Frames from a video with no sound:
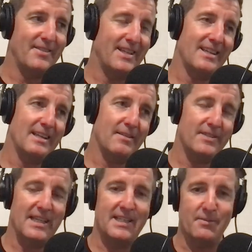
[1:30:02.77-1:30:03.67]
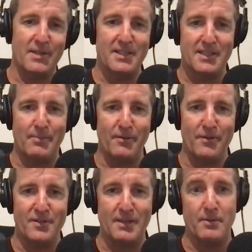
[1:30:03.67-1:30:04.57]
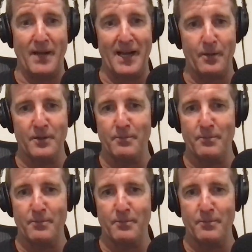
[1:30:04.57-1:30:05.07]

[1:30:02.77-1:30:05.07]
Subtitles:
then you're going to have days where you step a few steps backward